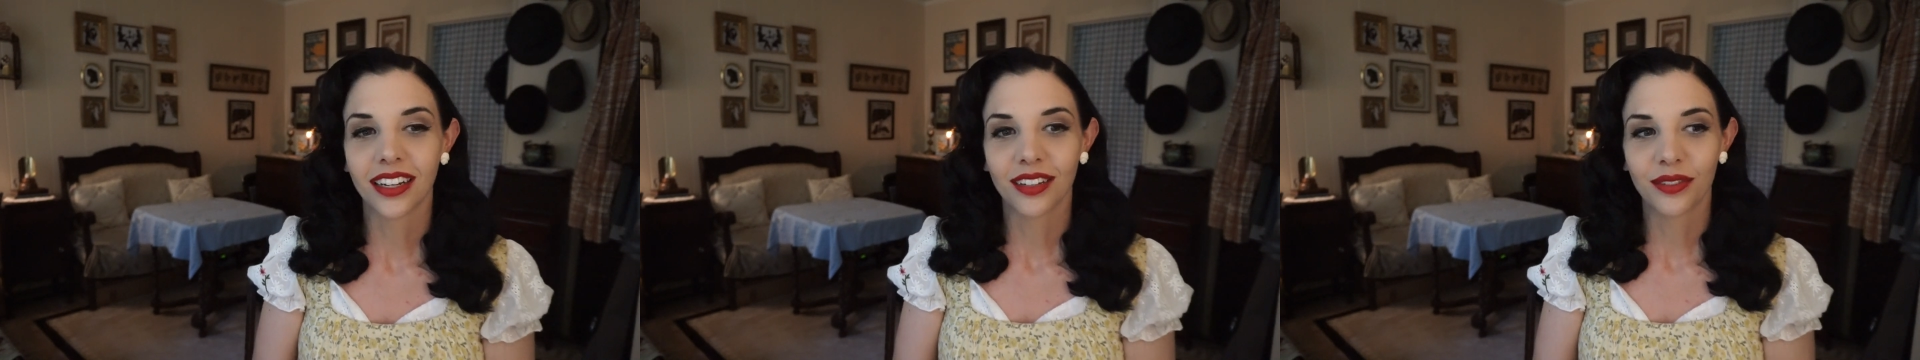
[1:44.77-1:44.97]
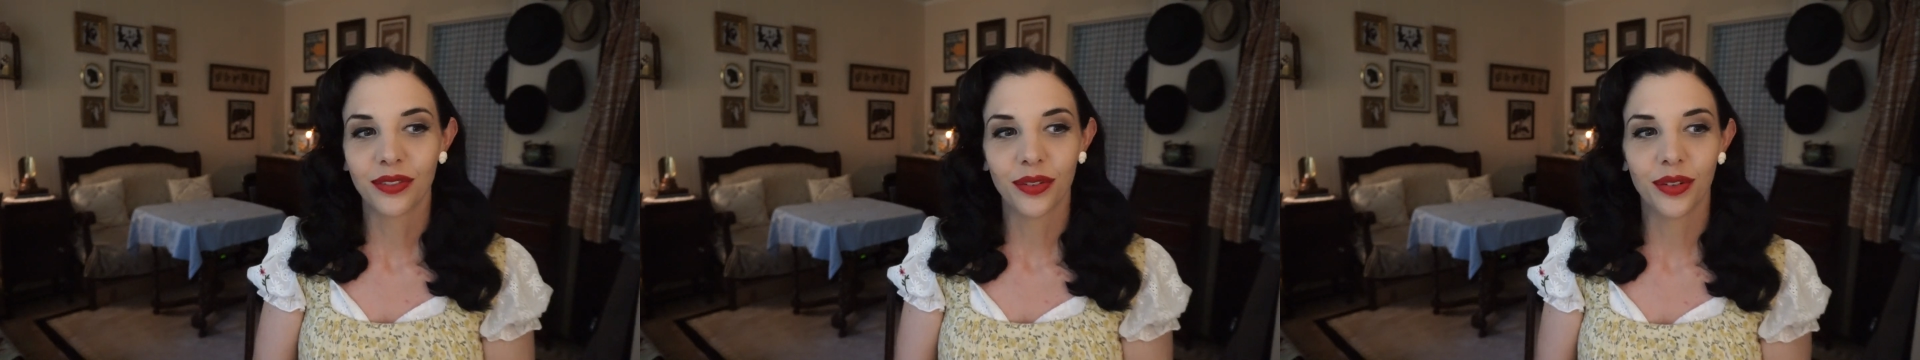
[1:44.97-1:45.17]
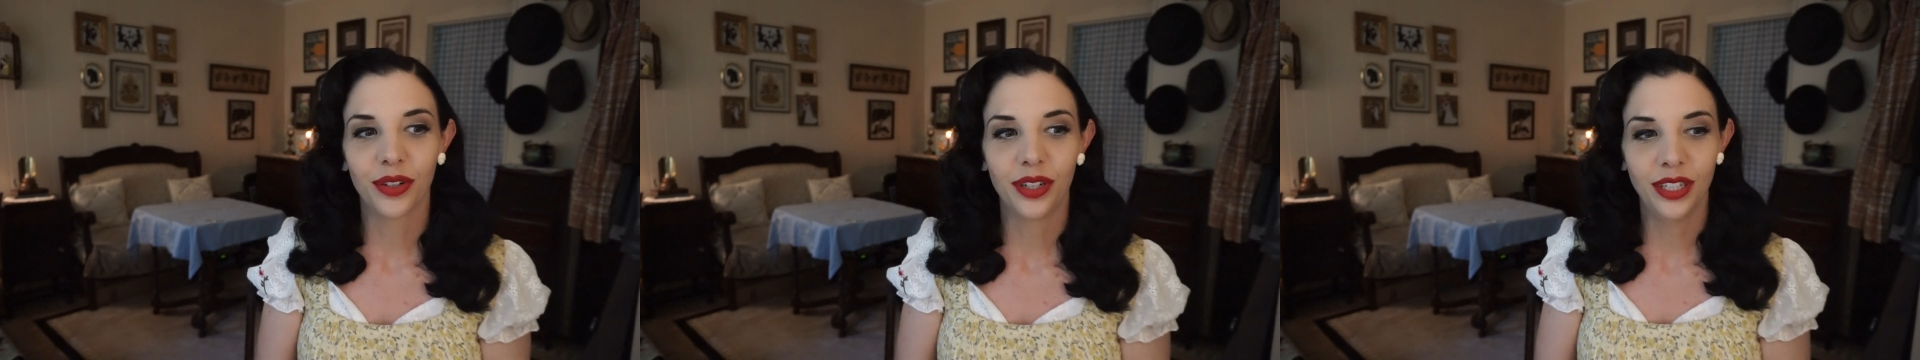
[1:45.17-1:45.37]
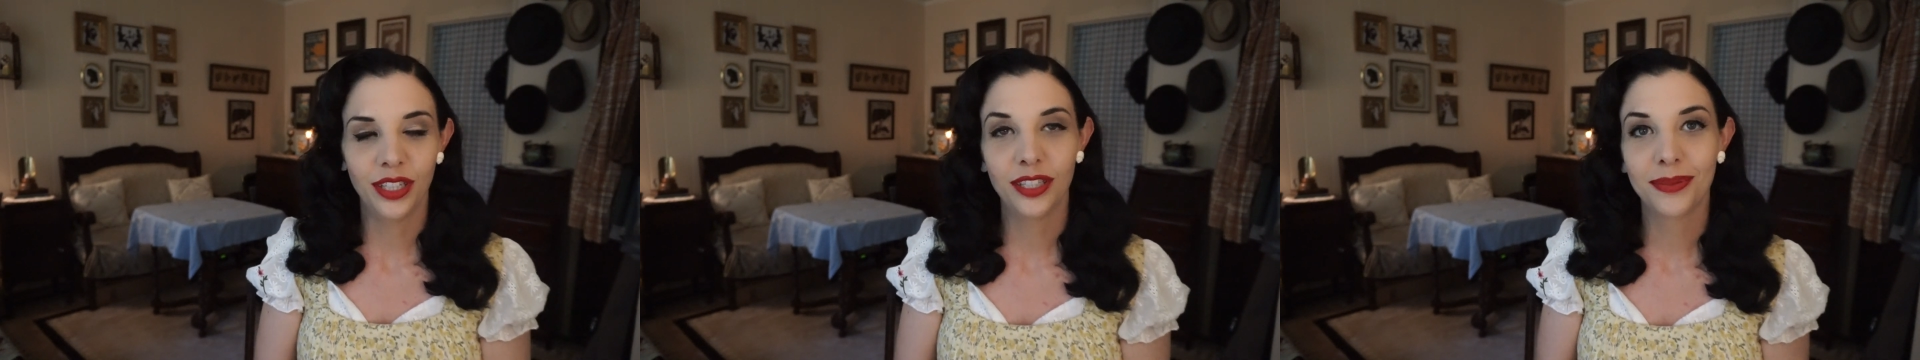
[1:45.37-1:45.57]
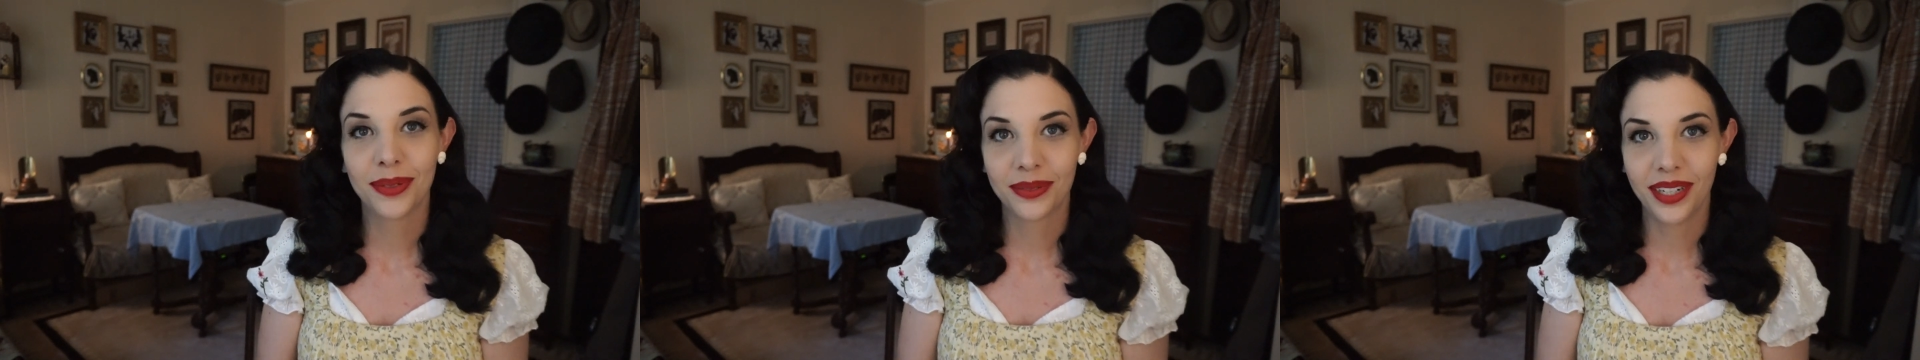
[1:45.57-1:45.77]
for
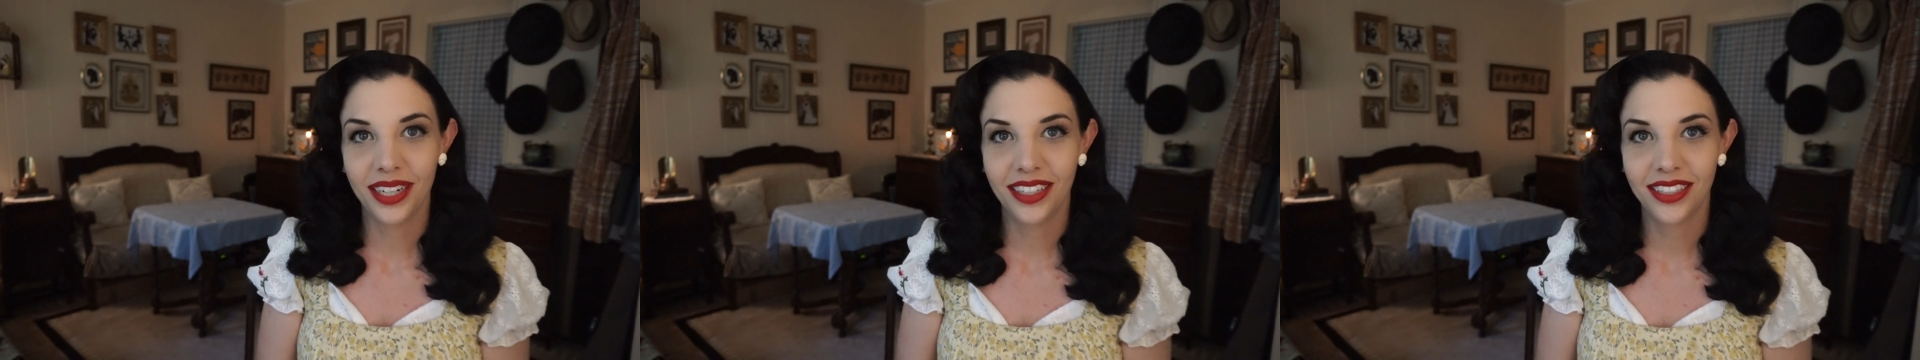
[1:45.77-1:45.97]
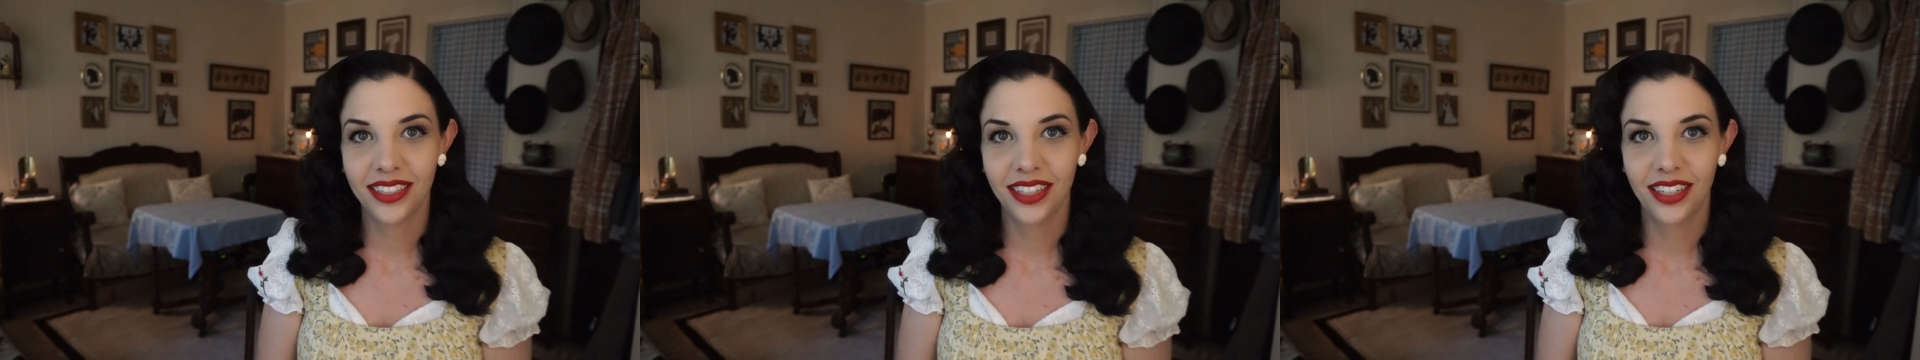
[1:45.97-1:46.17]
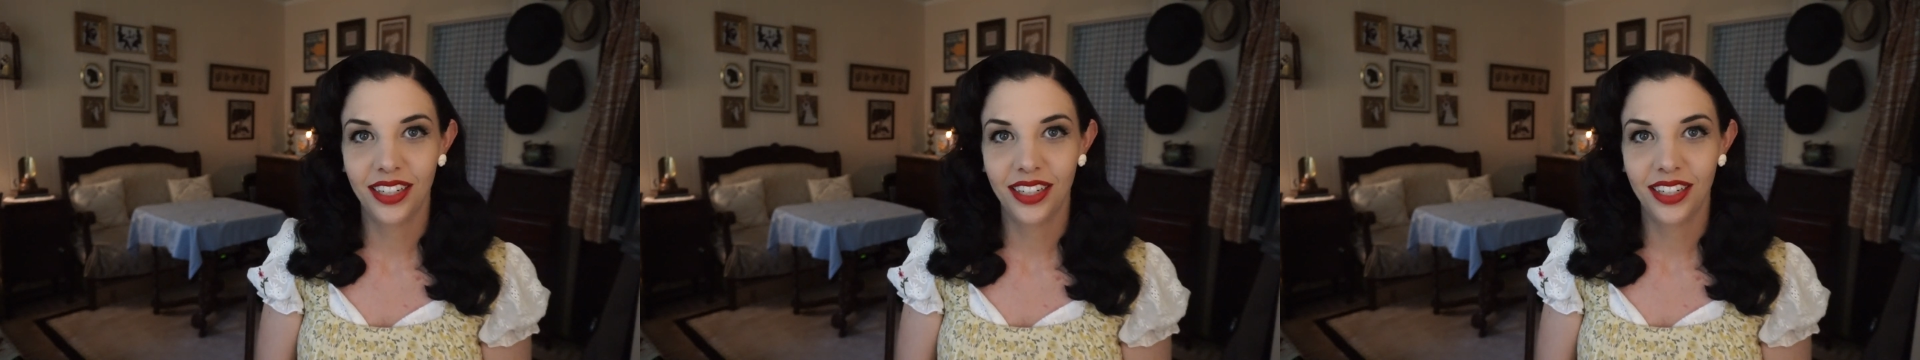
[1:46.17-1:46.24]
inspiration,